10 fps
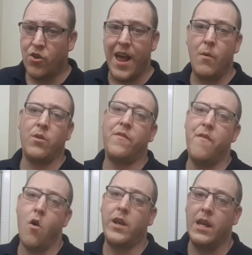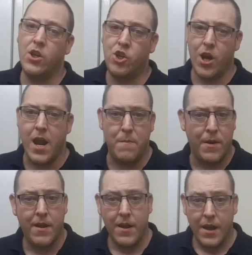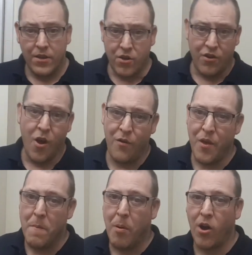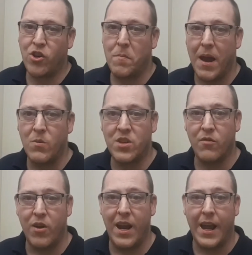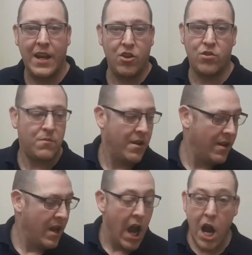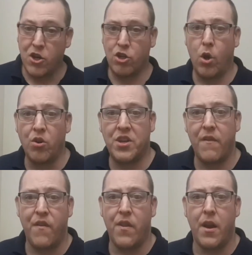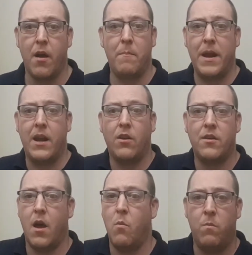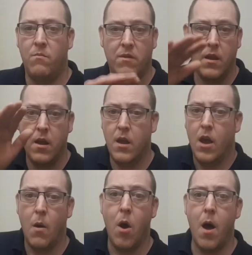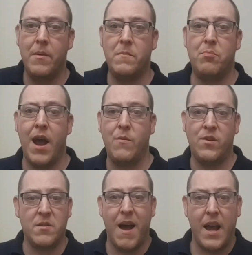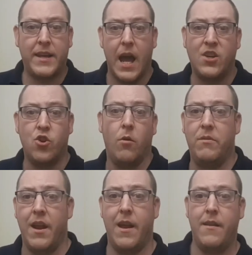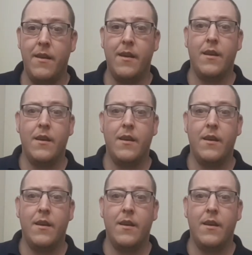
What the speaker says: So that was fucking cheap. So nothing posh about it, really. It just looked different than being on a Warby's bread with tomato ketchup, didn't it?